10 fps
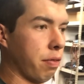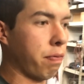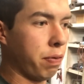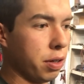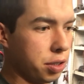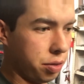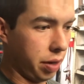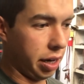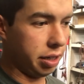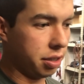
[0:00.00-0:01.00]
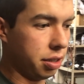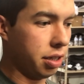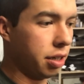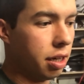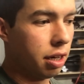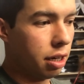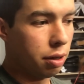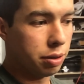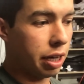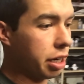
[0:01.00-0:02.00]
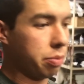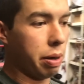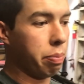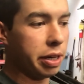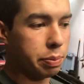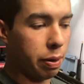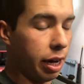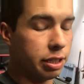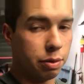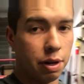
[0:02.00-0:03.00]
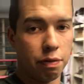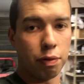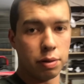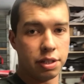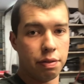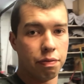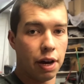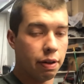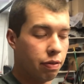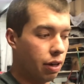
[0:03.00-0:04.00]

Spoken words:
The first race was actually my best pass. I ran a 14.5.